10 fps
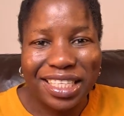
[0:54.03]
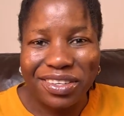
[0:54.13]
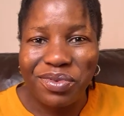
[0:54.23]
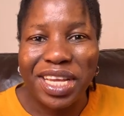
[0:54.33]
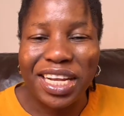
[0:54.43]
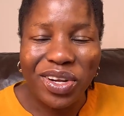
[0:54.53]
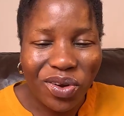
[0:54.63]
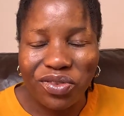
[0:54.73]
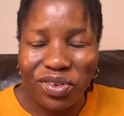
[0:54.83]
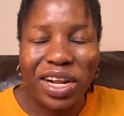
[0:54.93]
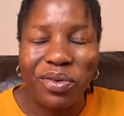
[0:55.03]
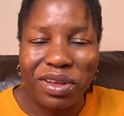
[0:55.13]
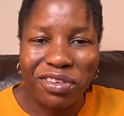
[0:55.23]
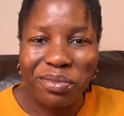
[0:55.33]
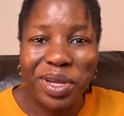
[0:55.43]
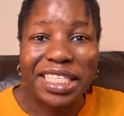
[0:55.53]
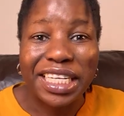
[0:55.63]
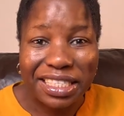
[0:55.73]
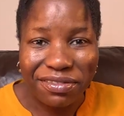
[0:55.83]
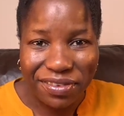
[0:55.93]
we cannot run away from it.
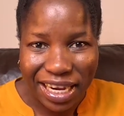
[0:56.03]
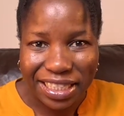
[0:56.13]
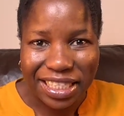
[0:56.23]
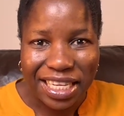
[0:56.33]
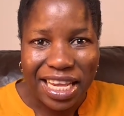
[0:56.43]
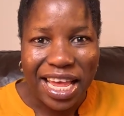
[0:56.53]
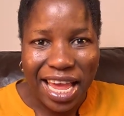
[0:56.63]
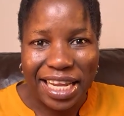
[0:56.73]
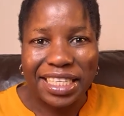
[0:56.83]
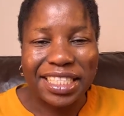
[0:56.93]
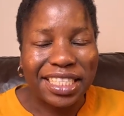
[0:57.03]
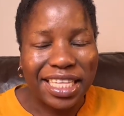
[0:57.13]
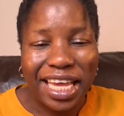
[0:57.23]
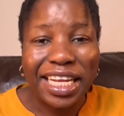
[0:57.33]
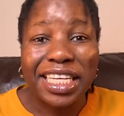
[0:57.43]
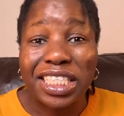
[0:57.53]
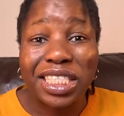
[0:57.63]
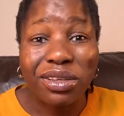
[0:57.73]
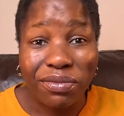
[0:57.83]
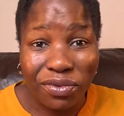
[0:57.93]
It's a fact. And the
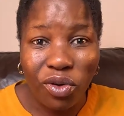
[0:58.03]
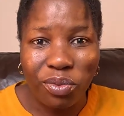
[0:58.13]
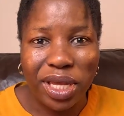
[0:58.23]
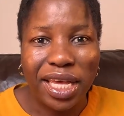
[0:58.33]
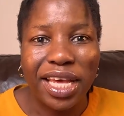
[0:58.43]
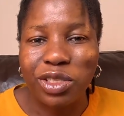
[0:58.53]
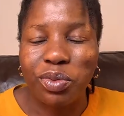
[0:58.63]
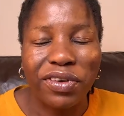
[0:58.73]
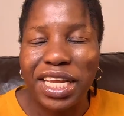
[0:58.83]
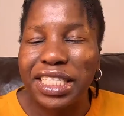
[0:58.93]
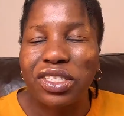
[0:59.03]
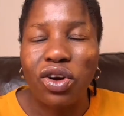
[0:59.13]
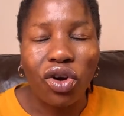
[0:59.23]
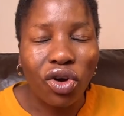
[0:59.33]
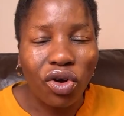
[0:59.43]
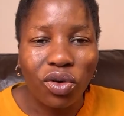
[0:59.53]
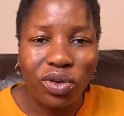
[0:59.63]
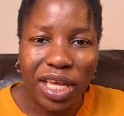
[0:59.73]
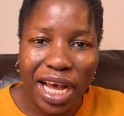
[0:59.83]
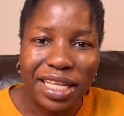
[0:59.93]
NHS for me has provided all
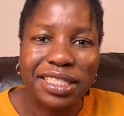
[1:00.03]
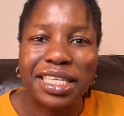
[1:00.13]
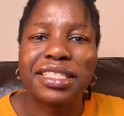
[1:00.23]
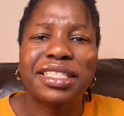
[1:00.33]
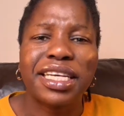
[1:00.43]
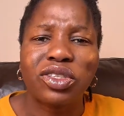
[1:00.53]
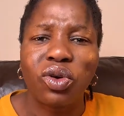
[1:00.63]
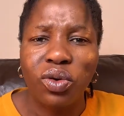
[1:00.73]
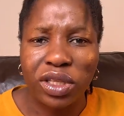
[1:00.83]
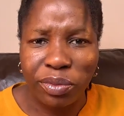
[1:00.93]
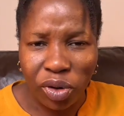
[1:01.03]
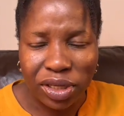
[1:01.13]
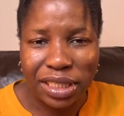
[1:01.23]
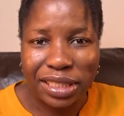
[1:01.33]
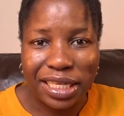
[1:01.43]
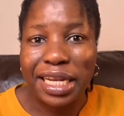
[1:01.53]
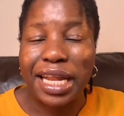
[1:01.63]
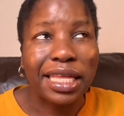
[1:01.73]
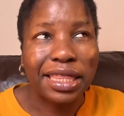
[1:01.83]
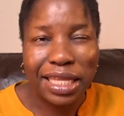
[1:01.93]
the answers, has ticked all the boxes. And
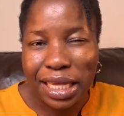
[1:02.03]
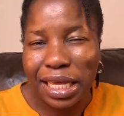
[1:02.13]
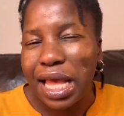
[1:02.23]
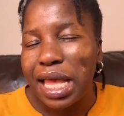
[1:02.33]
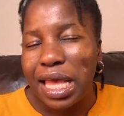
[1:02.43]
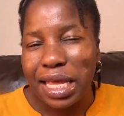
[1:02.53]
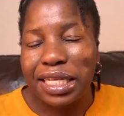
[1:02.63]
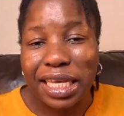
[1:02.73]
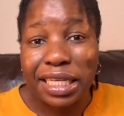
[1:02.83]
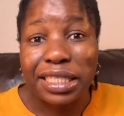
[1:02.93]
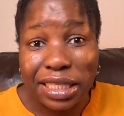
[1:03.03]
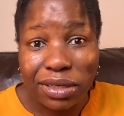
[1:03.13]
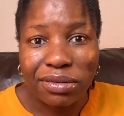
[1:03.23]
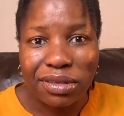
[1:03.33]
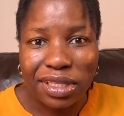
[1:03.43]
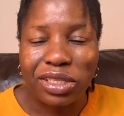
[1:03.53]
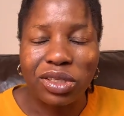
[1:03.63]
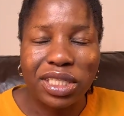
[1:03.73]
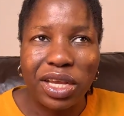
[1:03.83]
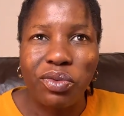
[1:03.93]
I think it's ideal that today